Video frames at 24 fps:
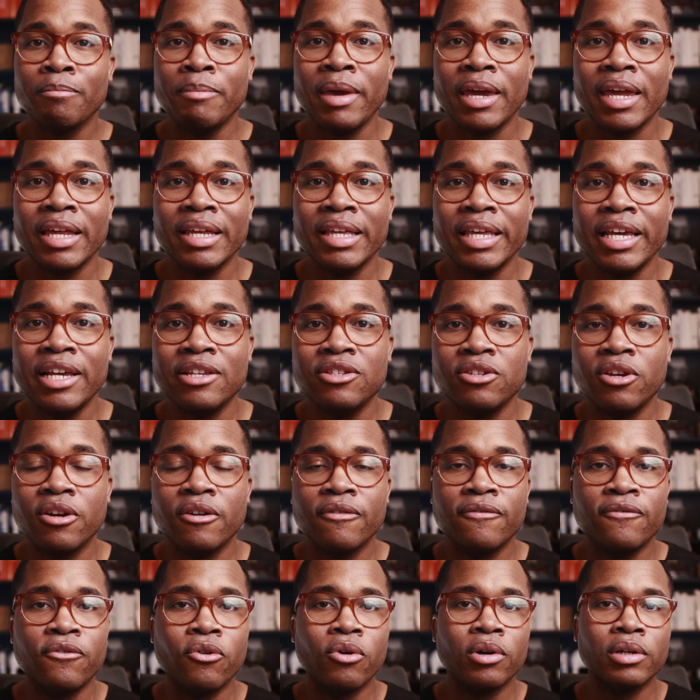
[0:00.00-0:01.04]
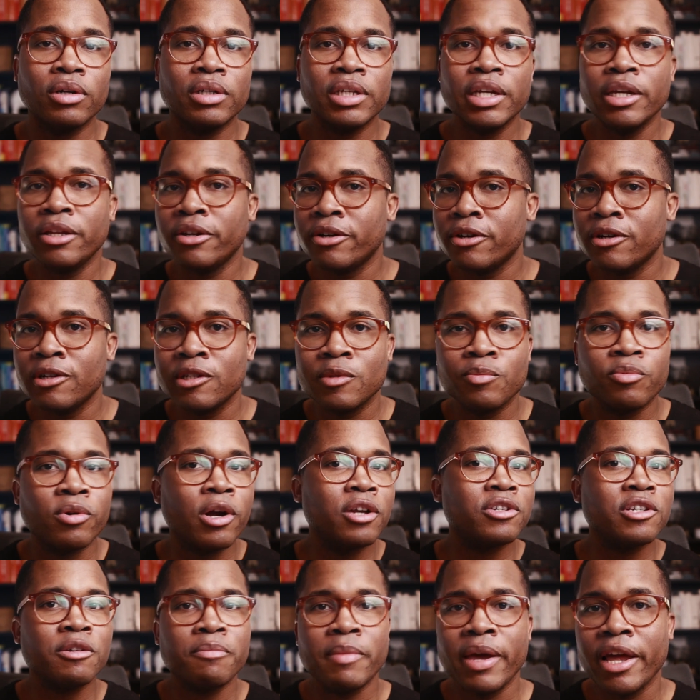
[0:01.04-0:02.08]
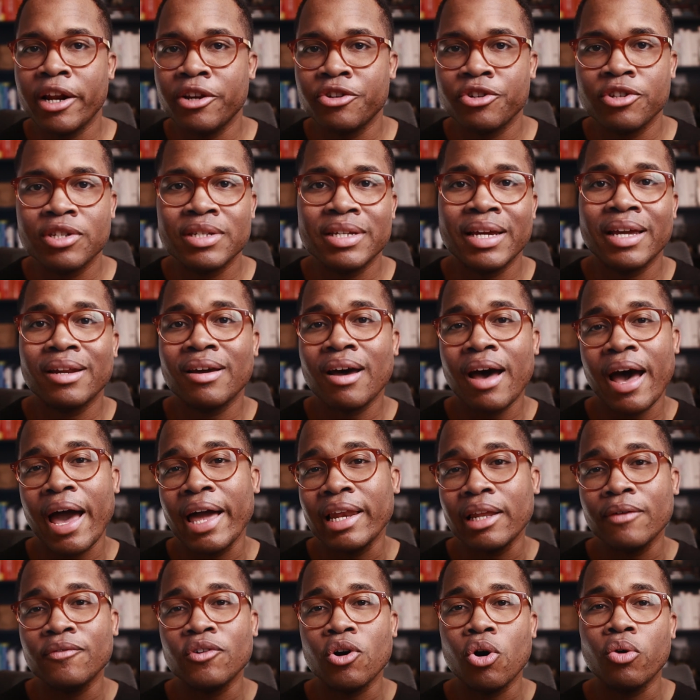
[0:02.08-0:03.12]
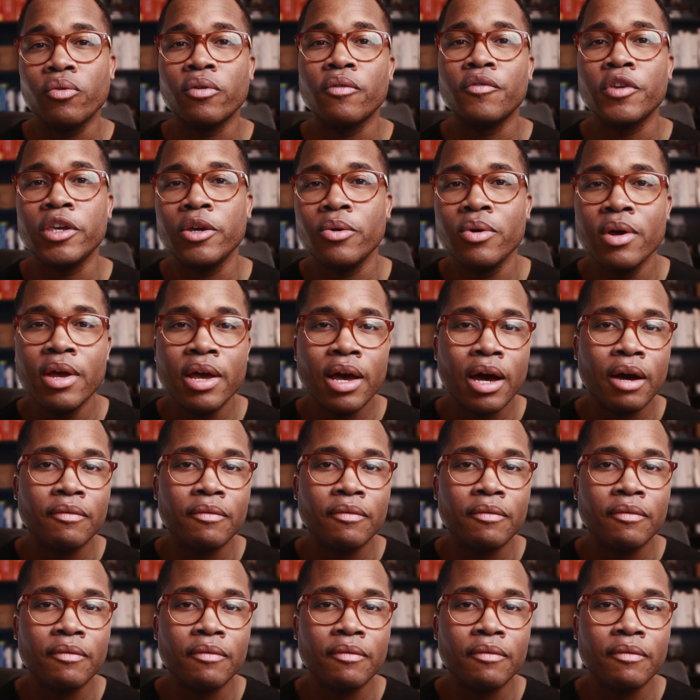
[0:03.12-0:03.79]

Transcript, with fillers: making it easier for leaders, project managers to get a high level overview